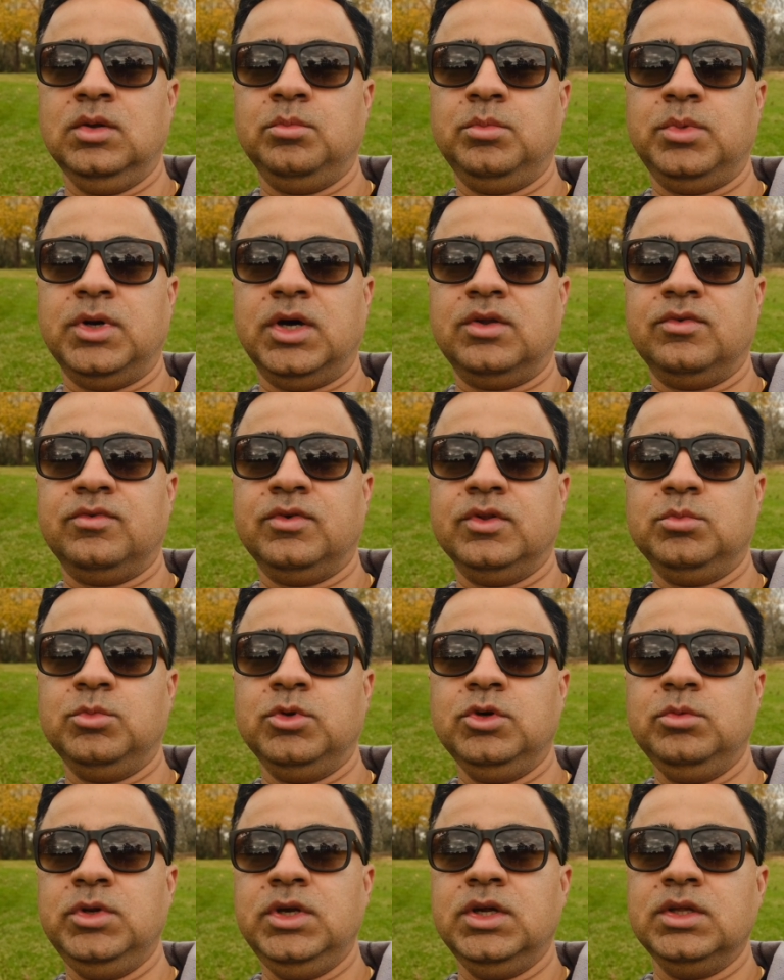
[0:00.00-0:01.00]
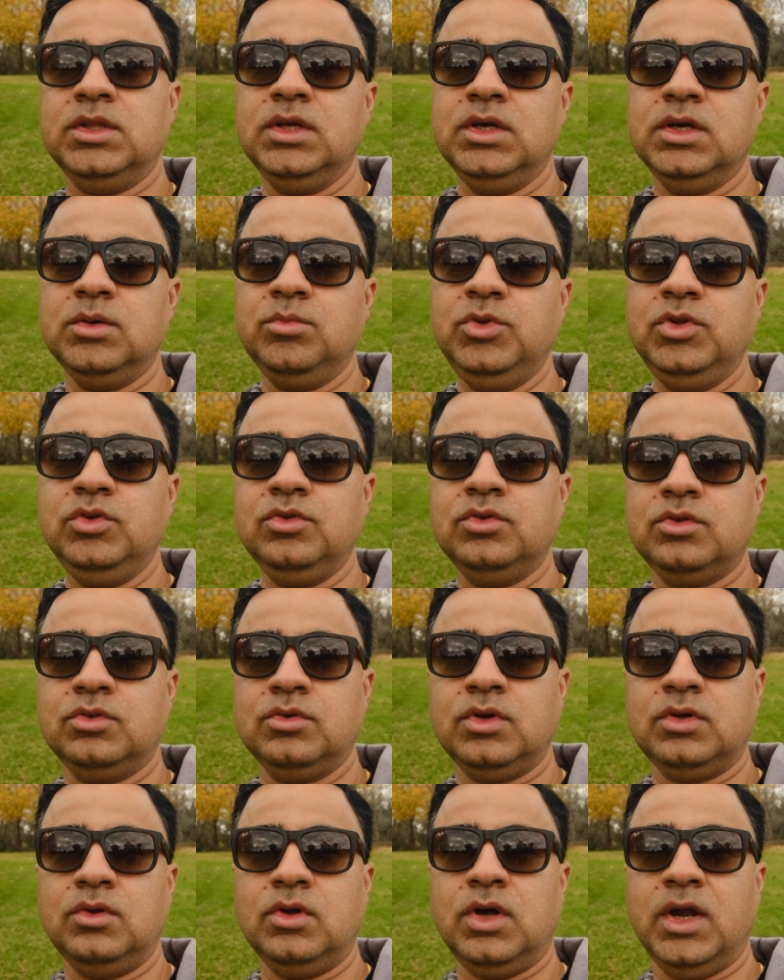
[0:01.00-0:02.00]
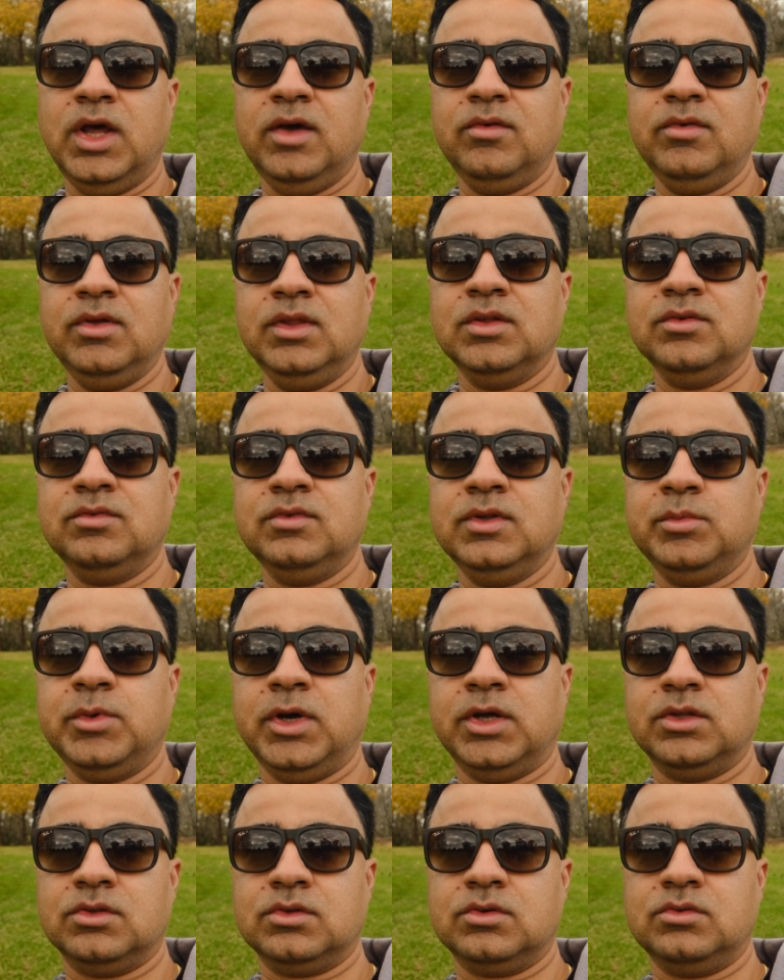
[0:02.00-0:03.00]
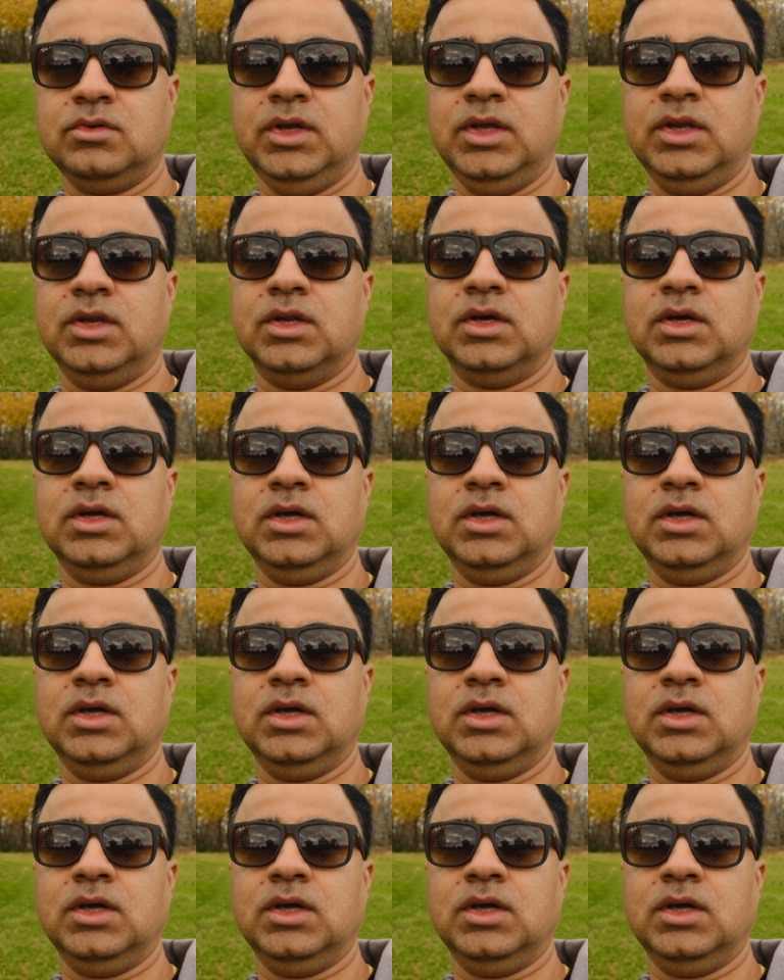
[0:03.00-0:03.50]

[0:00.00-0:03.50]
But for the moment, I think I'm used to not having the flip out screen.